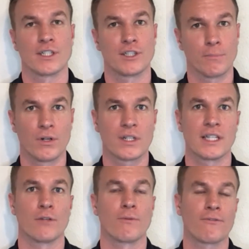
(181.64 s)
as your books
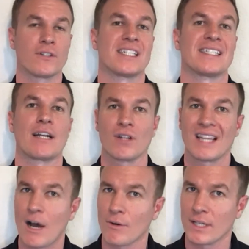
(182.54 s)
and the references that are
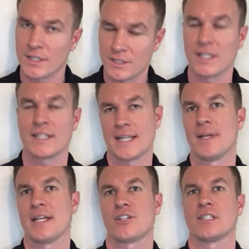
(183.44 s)
allowed into the
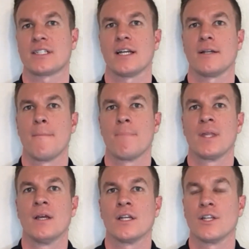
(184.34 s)
examination site,
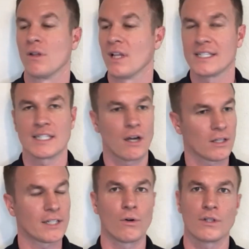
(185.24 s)
utilizing
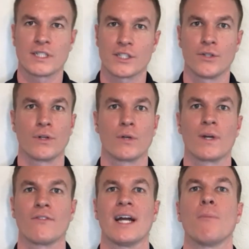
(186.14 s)
online courses, tutoring,
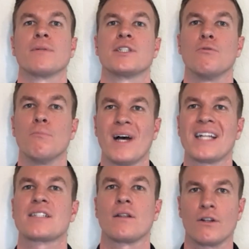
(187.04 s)
whatever helps you
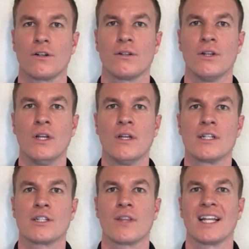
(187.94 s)
best learn,
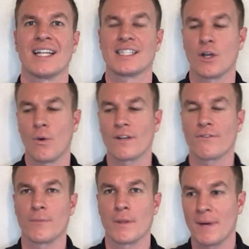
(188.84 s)
so that it's going
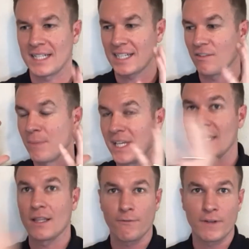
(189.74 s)
from the mindset of being
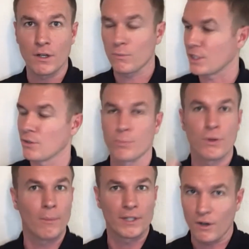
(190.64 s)
in the field, which you're
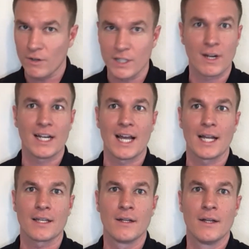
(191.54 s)
probably already great
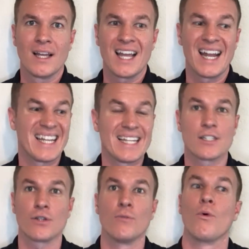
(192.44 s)
at, and
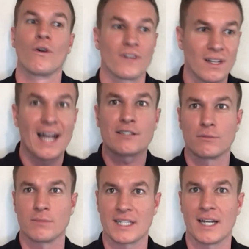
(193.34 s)
into more of a
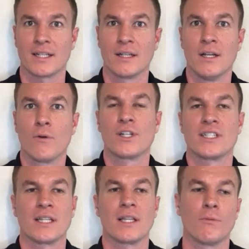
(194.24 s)
classroom setting, which
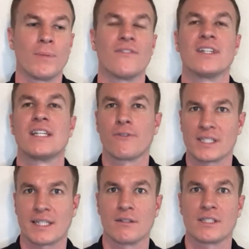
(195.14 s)
is a little bit of a different
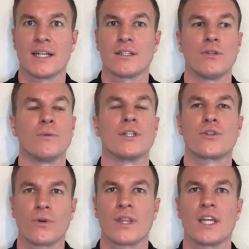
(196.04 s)
skill set, to
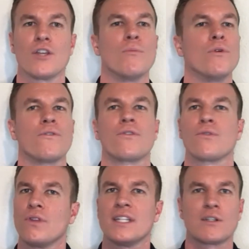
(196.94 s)
ensure that you move
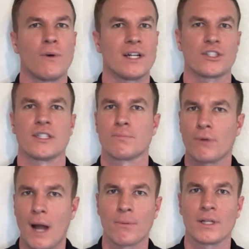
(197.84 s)
through these questions
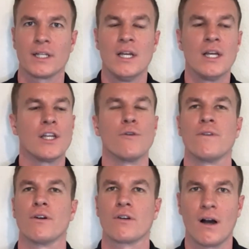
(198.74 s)
properly, you
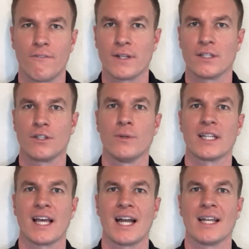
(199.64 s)
feel confident doing
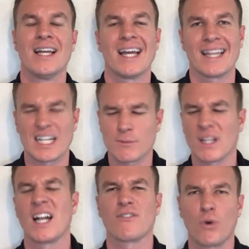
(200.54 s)
that. And that's what a
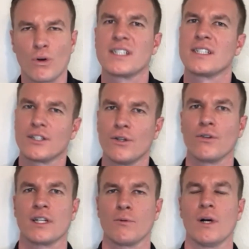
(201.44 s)
lot of courses and
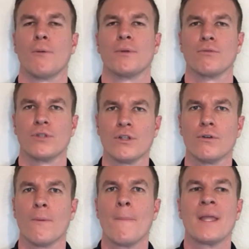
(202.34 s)
tutoring will help you
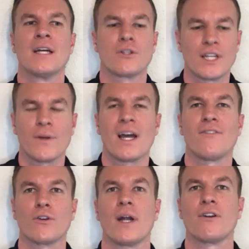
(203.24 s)
do, so that you have
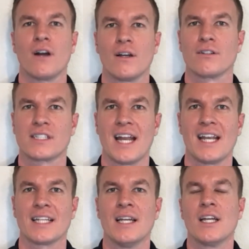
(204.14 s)
a greater
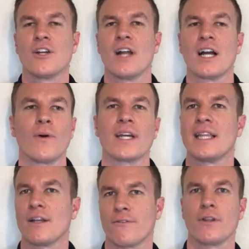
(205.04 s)
understanding. You're not going in
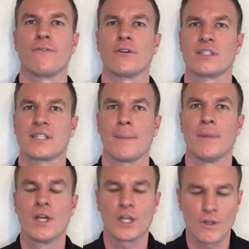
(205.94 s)
there for the first time.
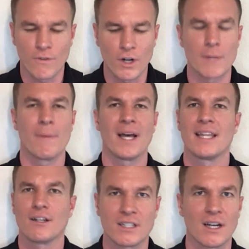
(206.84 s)
You've already been
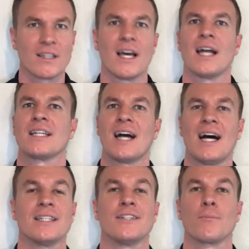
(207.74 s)
there, done that,
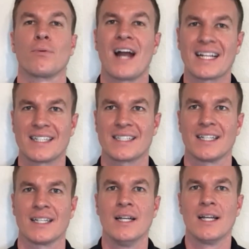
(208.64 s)
gotten your practice
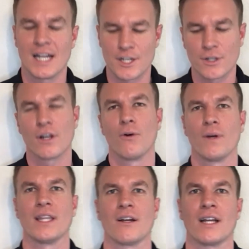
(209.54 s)
in, and you can go
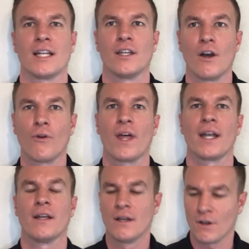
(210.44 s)
in there and know
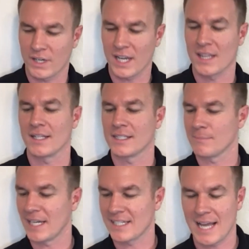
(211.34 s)
that, okay, this is
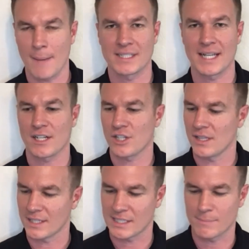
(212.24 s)
my tab section.
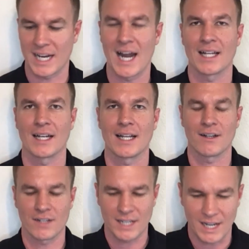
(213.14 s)
This is my highlighted
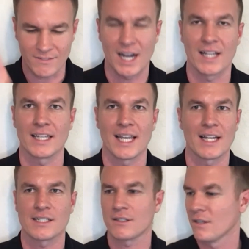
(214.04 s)
area. I've gotten the
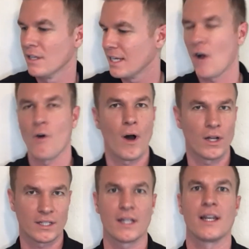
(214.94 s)
answer. Now I'm
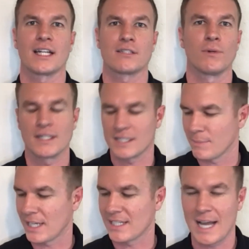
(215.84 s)
on to the next one. This is
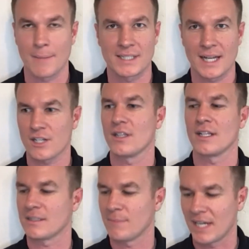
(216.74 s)
my tab section.
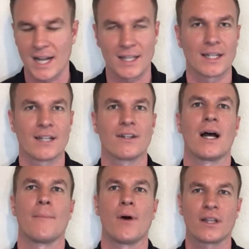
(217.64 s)
This is my highlighted area.
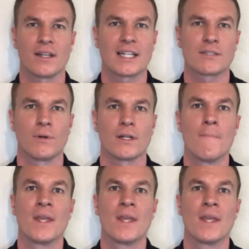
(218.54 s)
I'm on to the next one.